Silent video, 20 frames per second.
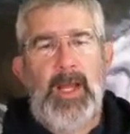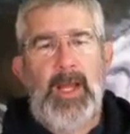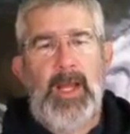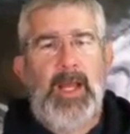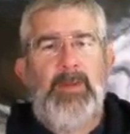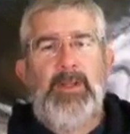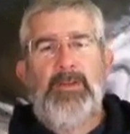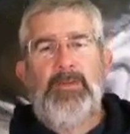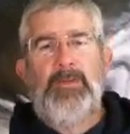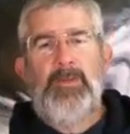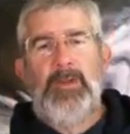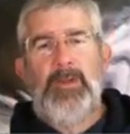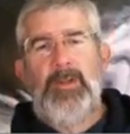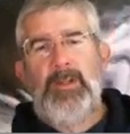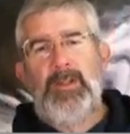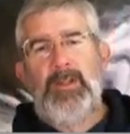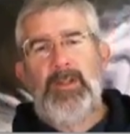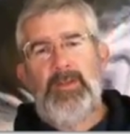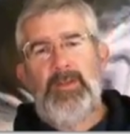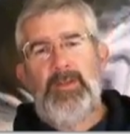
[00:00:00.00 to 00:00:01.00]
I mean, it's
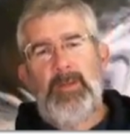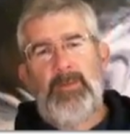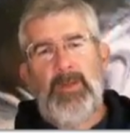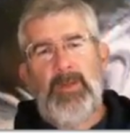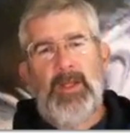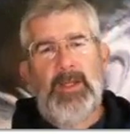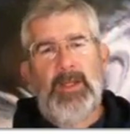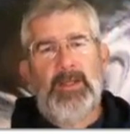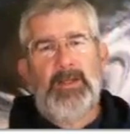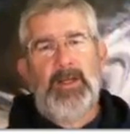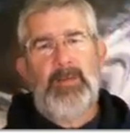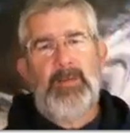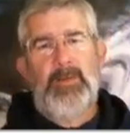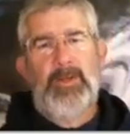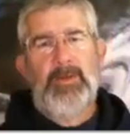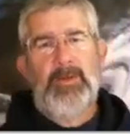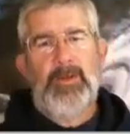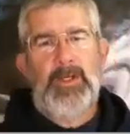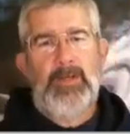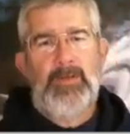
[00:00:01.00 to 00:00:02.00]
really the same thing. I'm
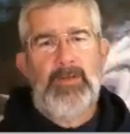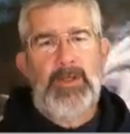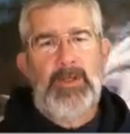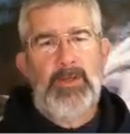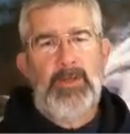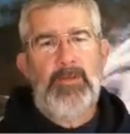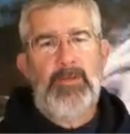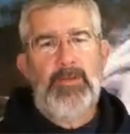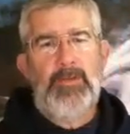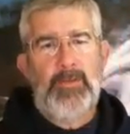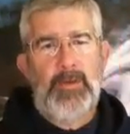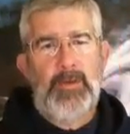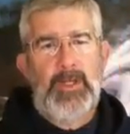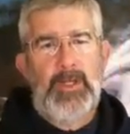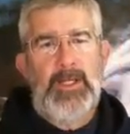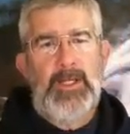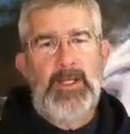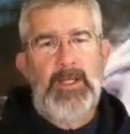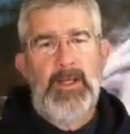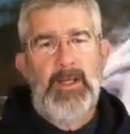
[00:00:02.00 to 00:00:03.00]
either giving you
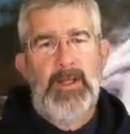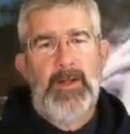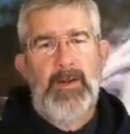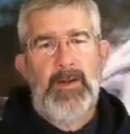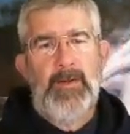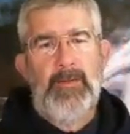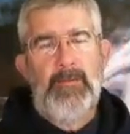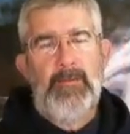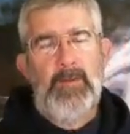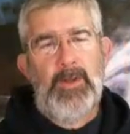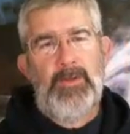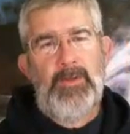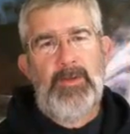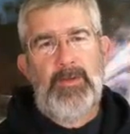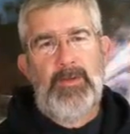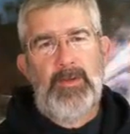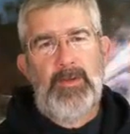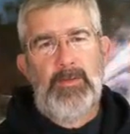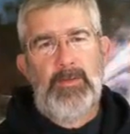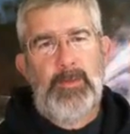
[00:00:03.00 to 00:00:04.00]
three, well,
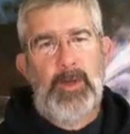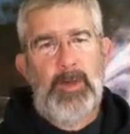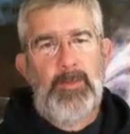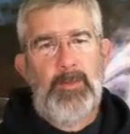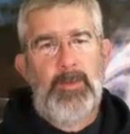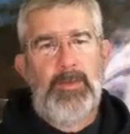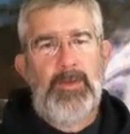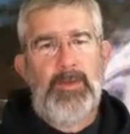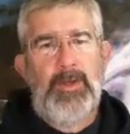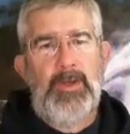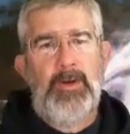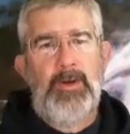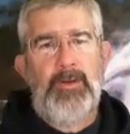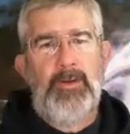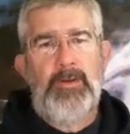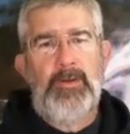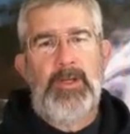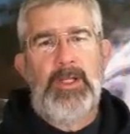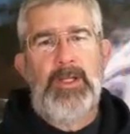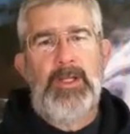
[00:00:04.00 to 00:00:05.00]
since this problem was in
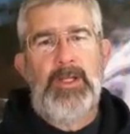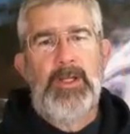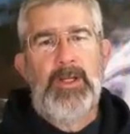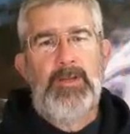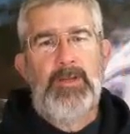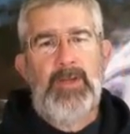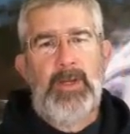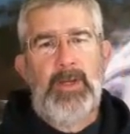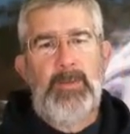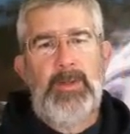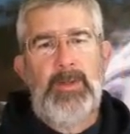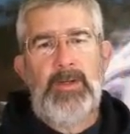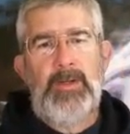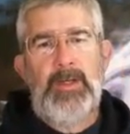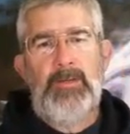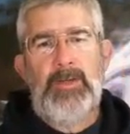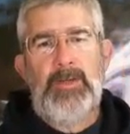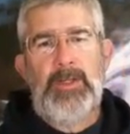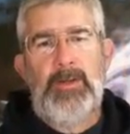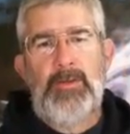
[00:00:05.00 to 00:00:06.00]
R3, I'm either
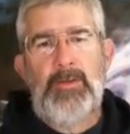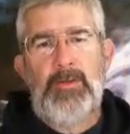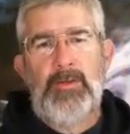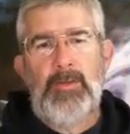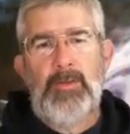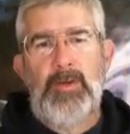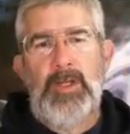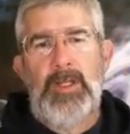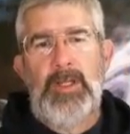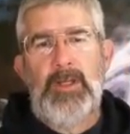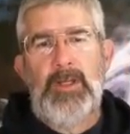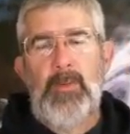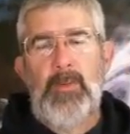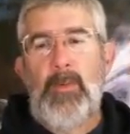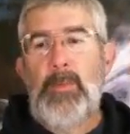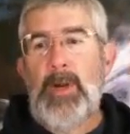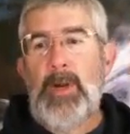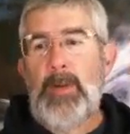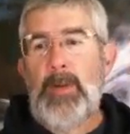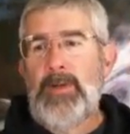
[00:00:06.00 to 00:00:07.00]
giving you three
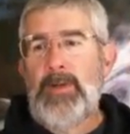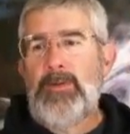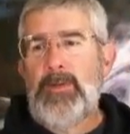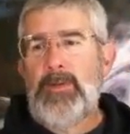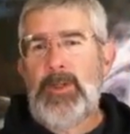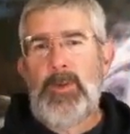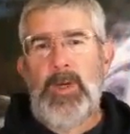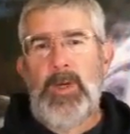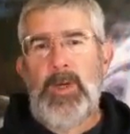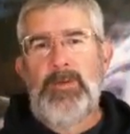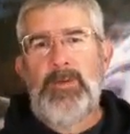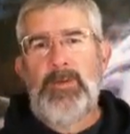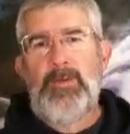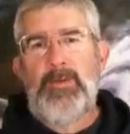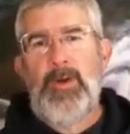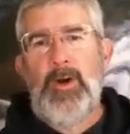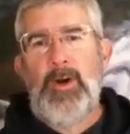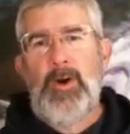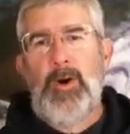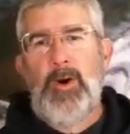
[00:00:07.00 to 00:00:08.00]
parametric
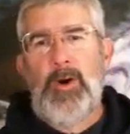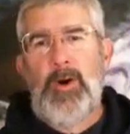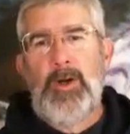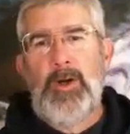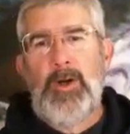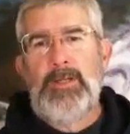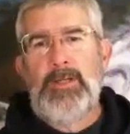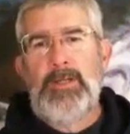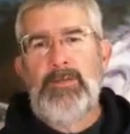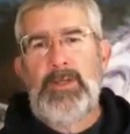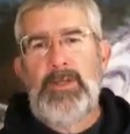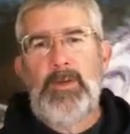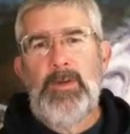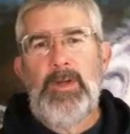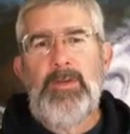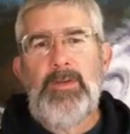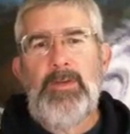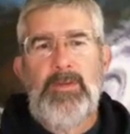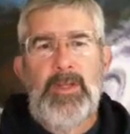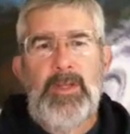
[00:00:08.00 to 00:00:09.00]
equations, or I'm giving you
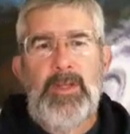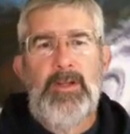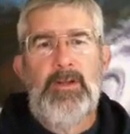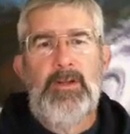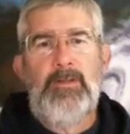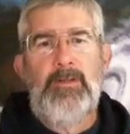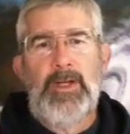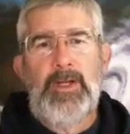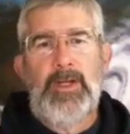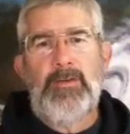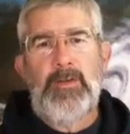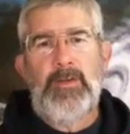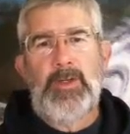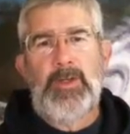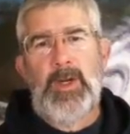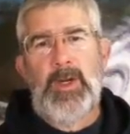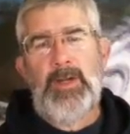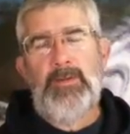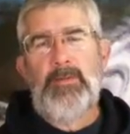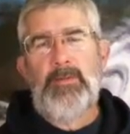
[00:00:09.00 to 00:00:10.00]
a single vector
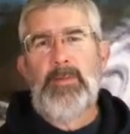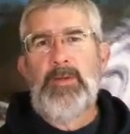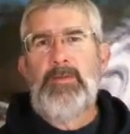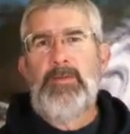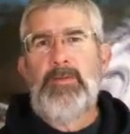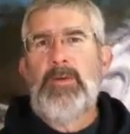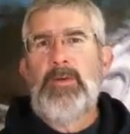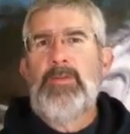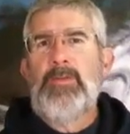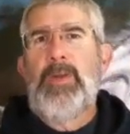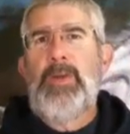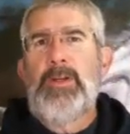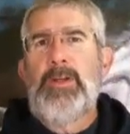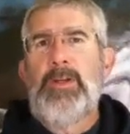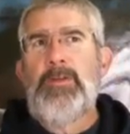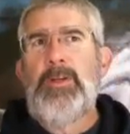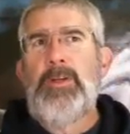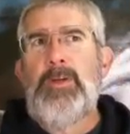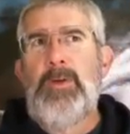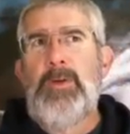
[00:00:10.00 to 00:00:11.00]
equation. But of course, a
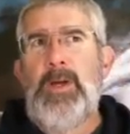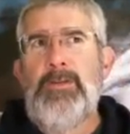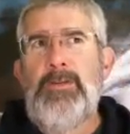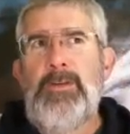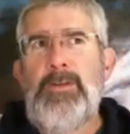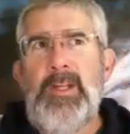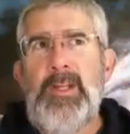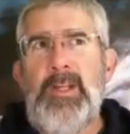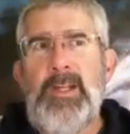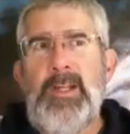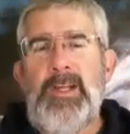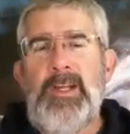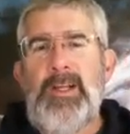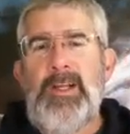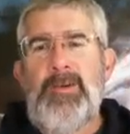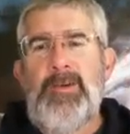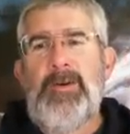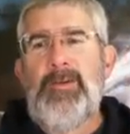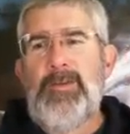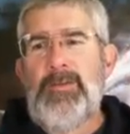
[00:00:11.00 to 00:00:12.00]
vector equation,
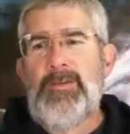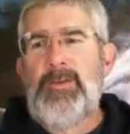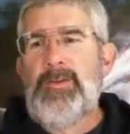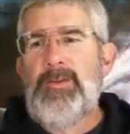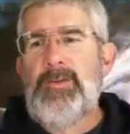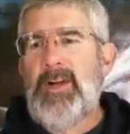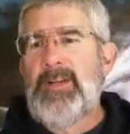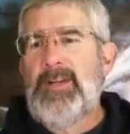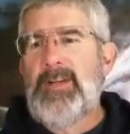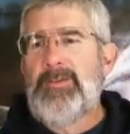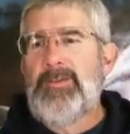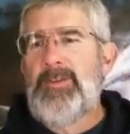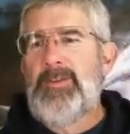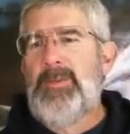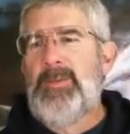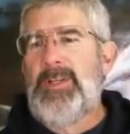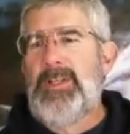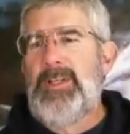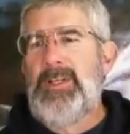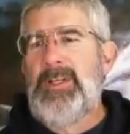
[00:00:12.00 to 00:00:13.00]
in order for two vectors to
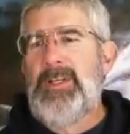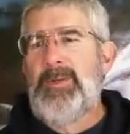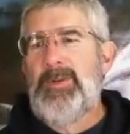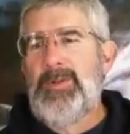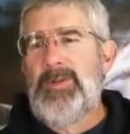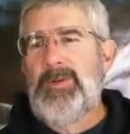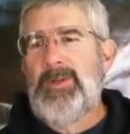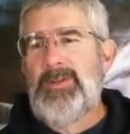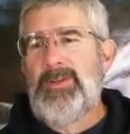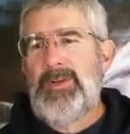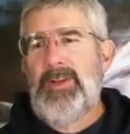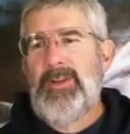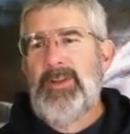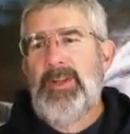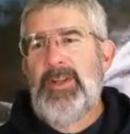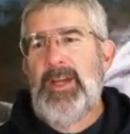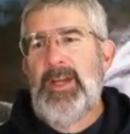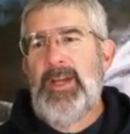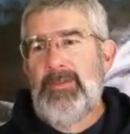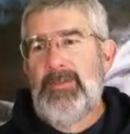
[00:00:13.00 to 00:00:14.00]
be equal to each other,
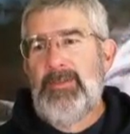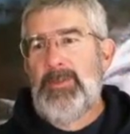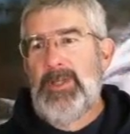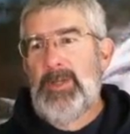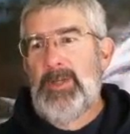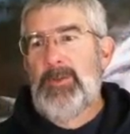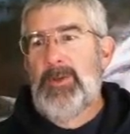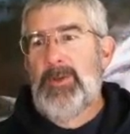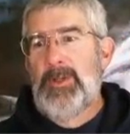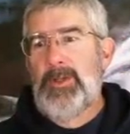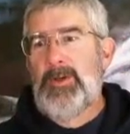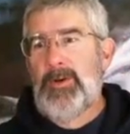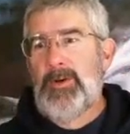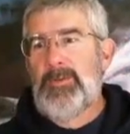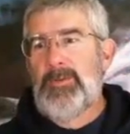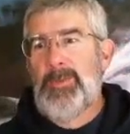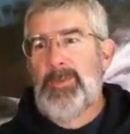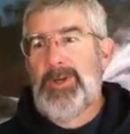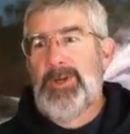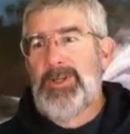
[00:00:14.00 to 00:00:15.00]
they have to be equal in
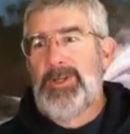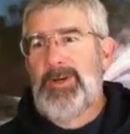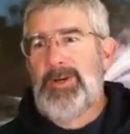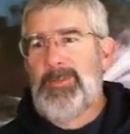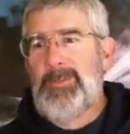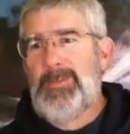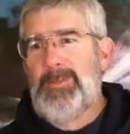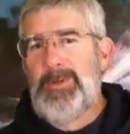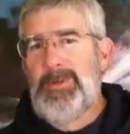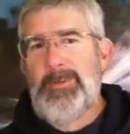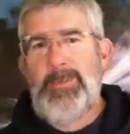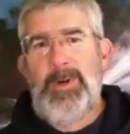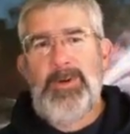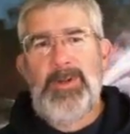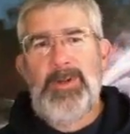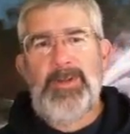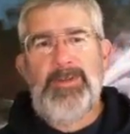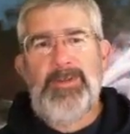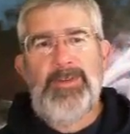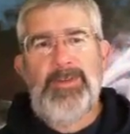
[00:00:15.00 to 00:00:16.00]
corresponding
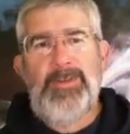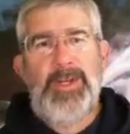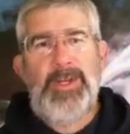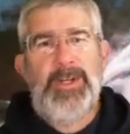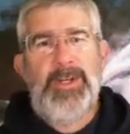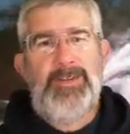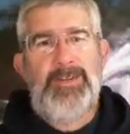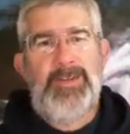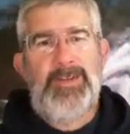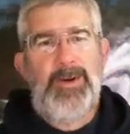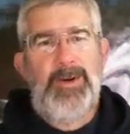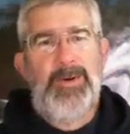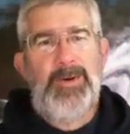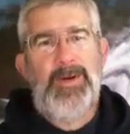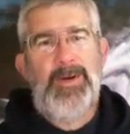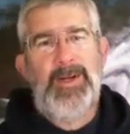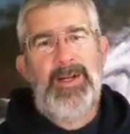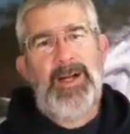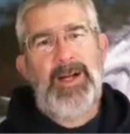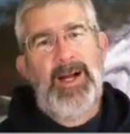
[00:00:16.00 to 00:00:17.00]
components.
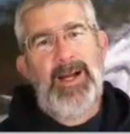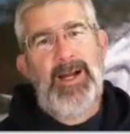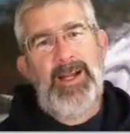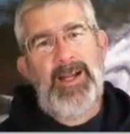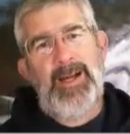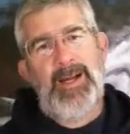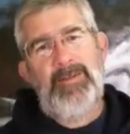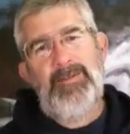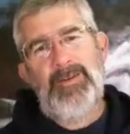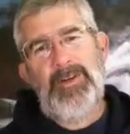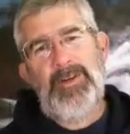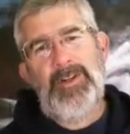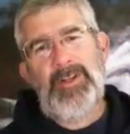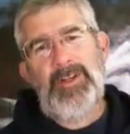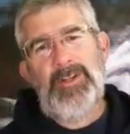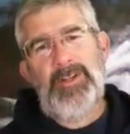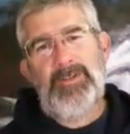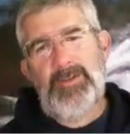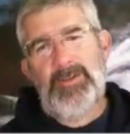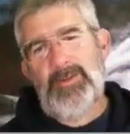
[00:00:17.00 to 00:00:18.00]
So I have
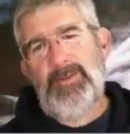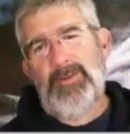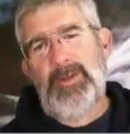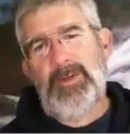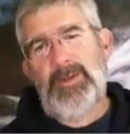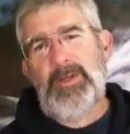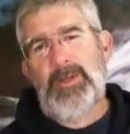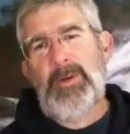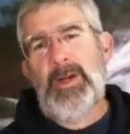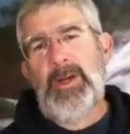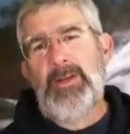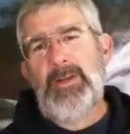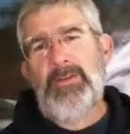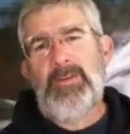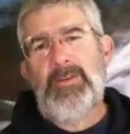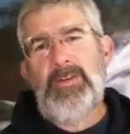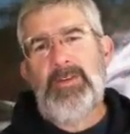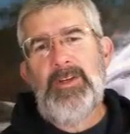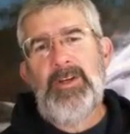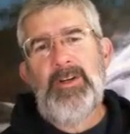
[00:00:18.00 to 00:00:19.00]
really three
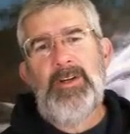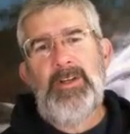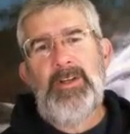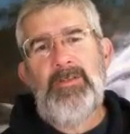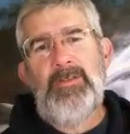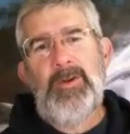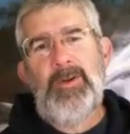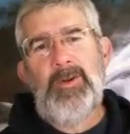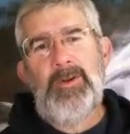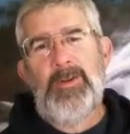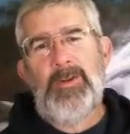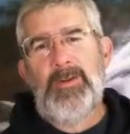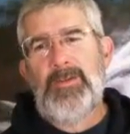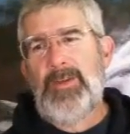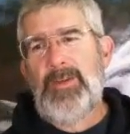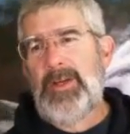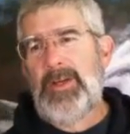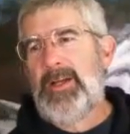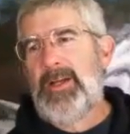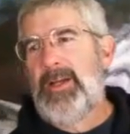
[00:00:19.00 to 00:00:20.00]
equations here, even though it
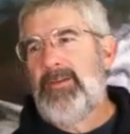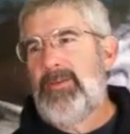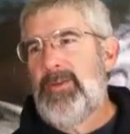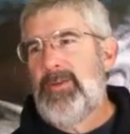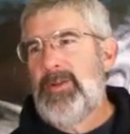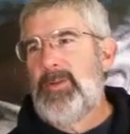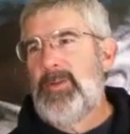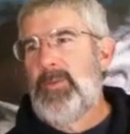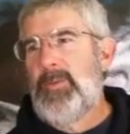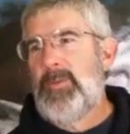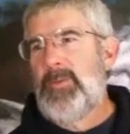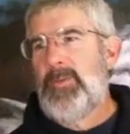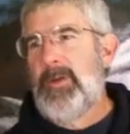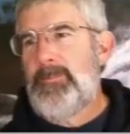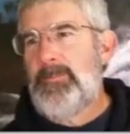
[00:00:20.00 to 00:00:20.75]
looks like I have only one.